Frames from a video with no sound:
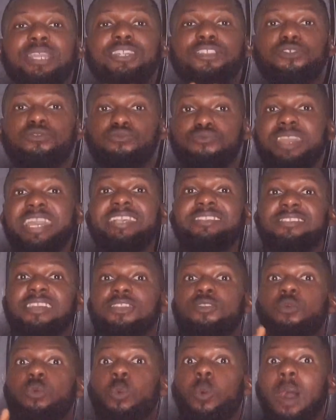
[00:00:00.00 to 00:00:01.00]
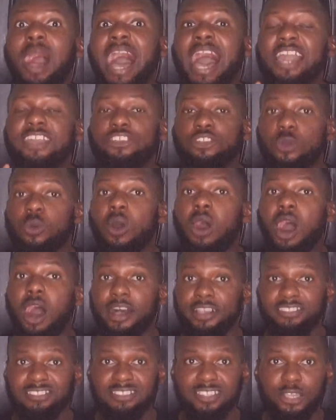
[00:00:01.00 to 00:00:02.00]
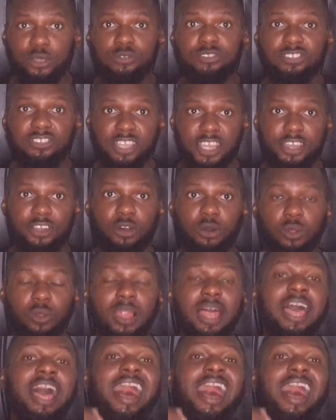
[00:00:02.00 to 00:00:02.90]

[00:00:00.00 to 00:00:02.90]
be the reason why you are still single.